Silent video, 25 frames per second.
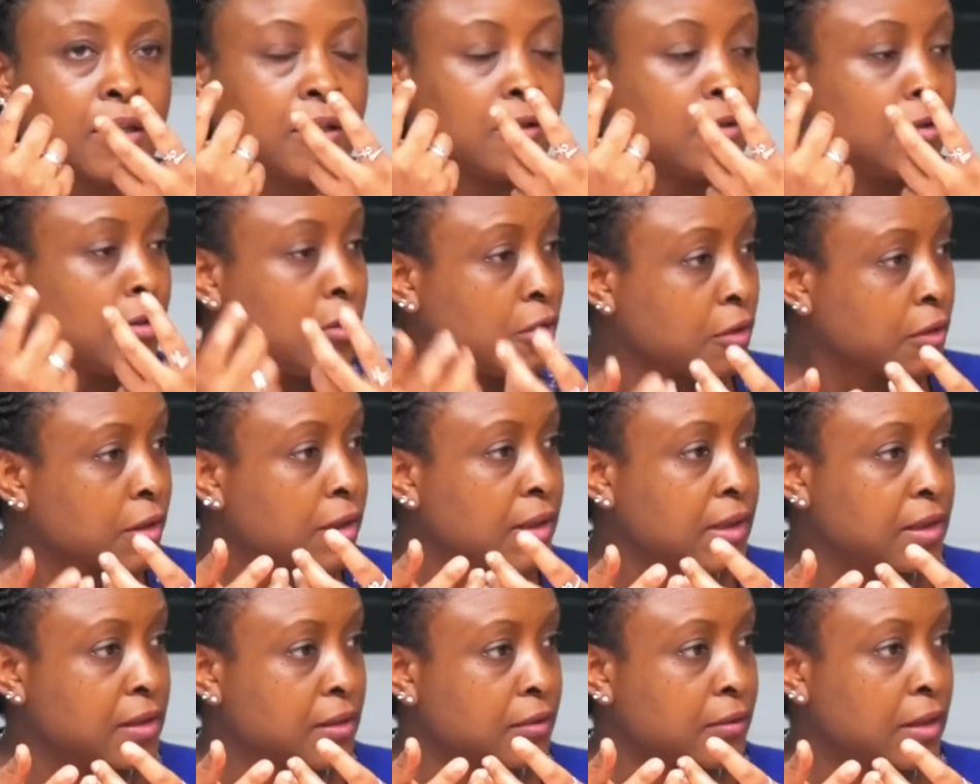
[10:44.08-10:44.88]

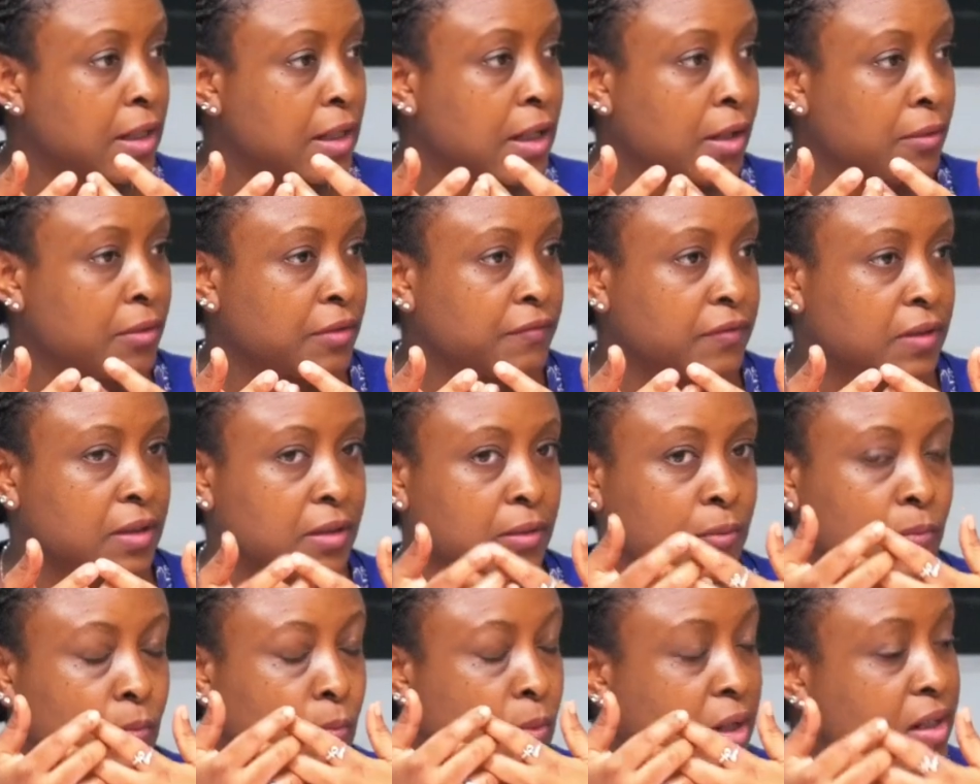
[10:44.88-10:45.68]
Locally, however,
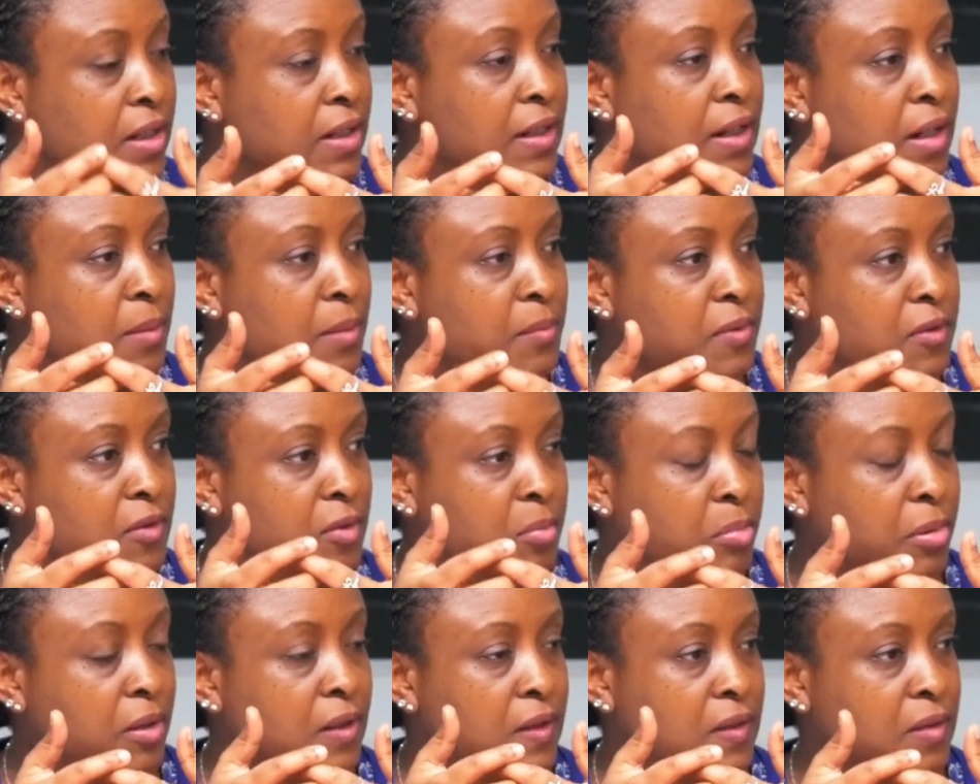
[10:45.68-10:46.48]
when it comes to
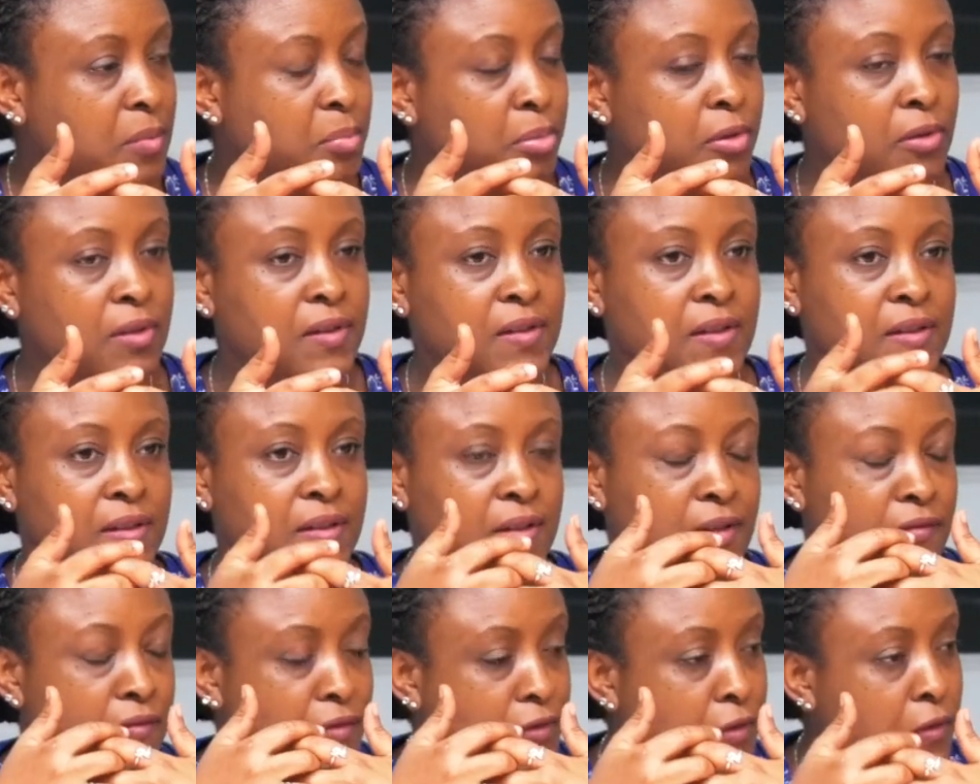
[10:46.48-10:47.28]
party
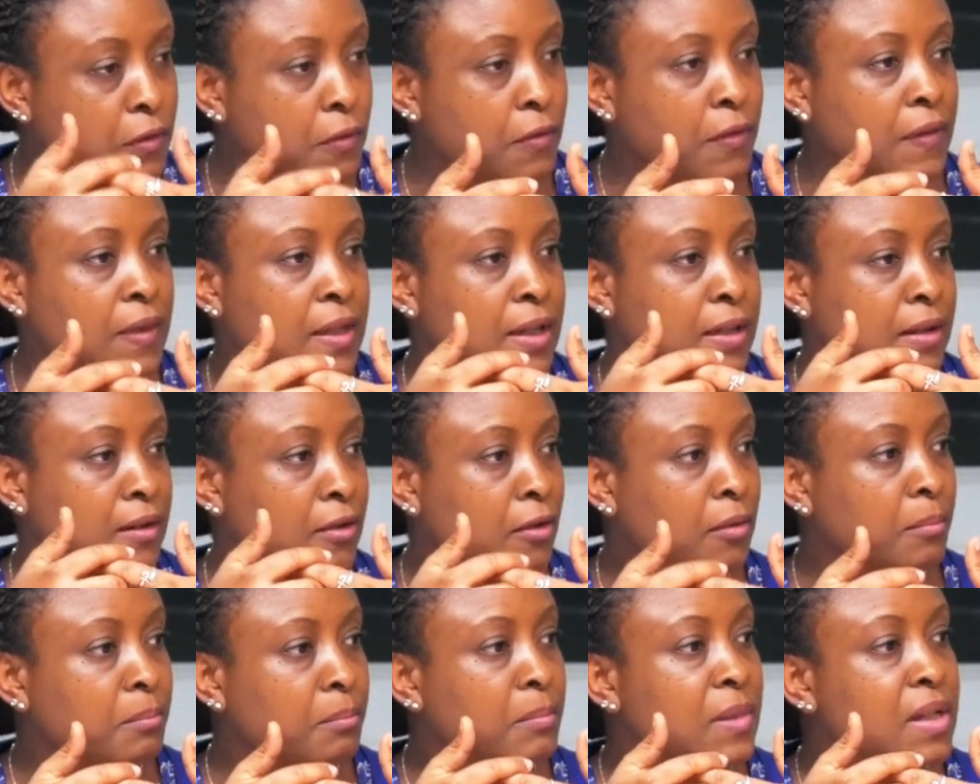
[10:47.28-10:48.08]
politics, even though they're
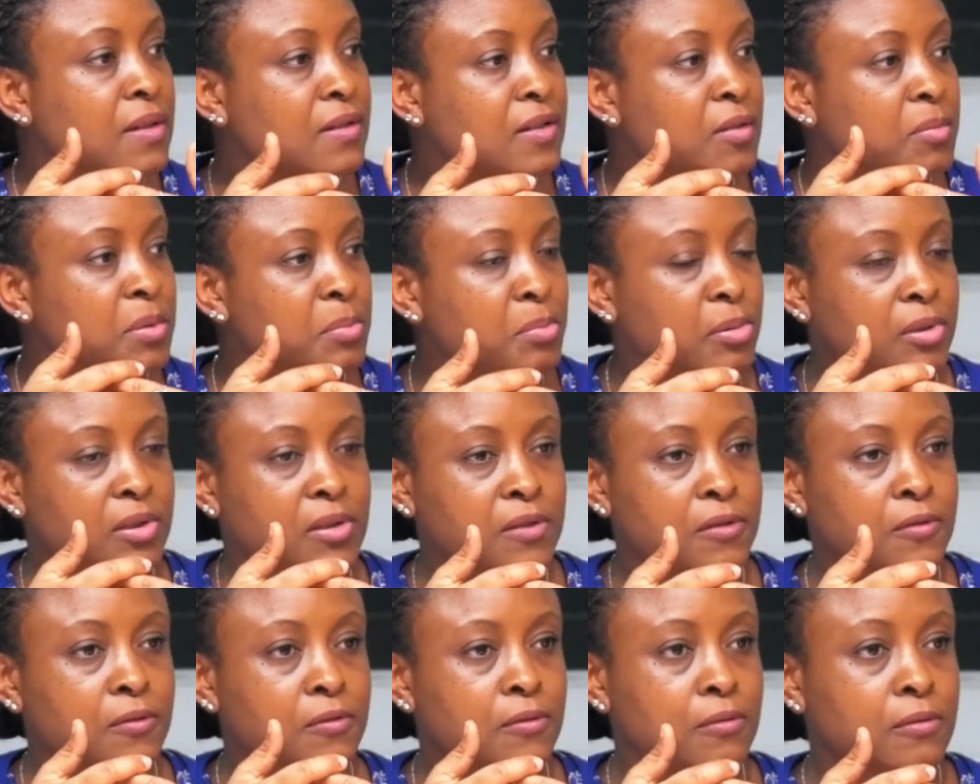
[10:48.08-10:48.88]
not meant to be
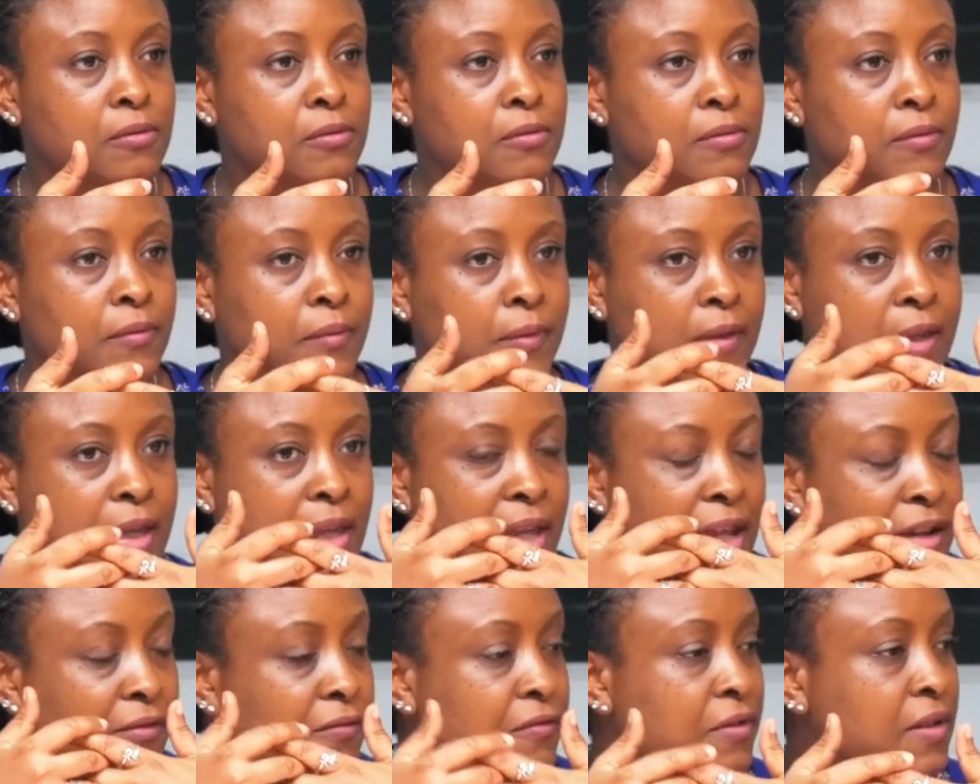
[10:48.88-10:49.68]
political,
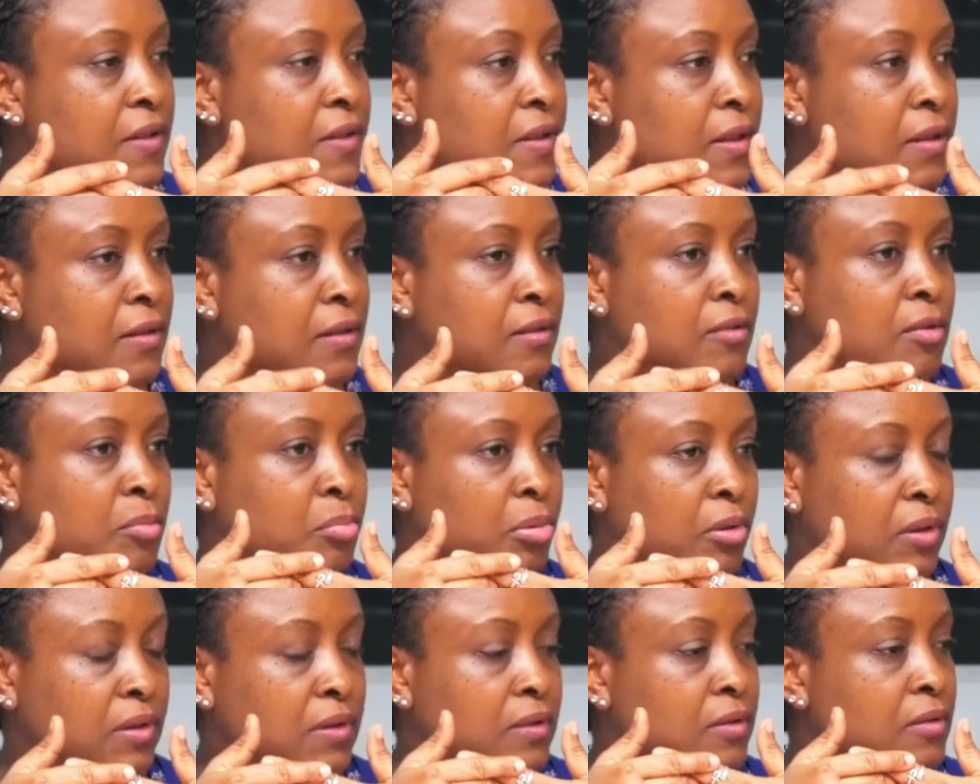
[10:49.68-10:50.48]
every single
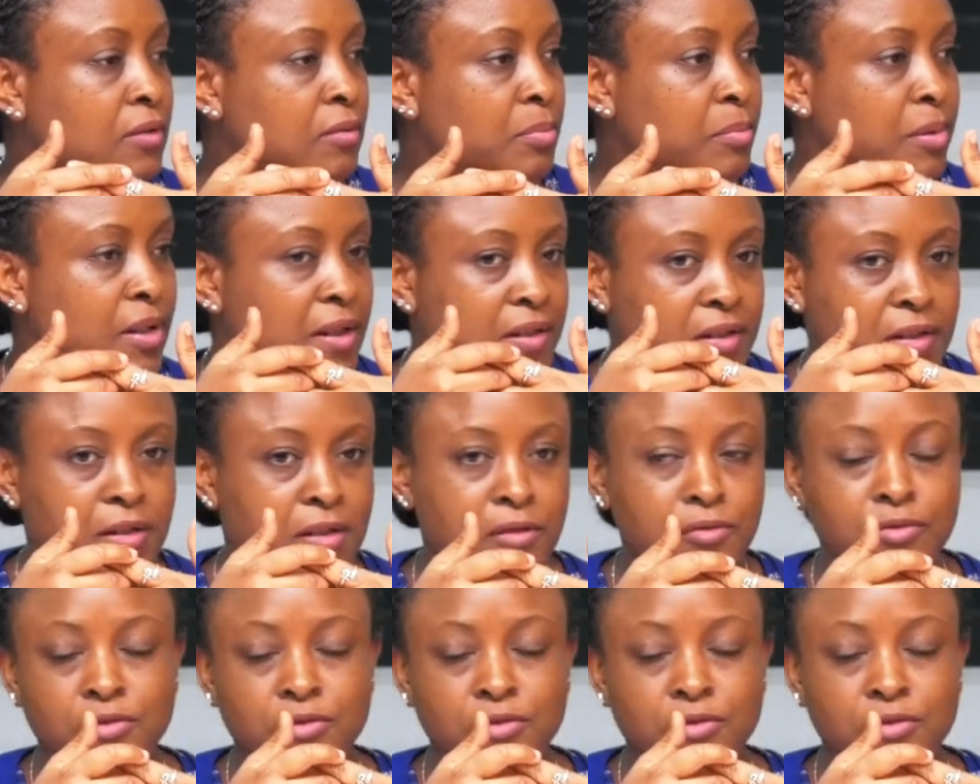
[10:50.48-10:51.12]
political party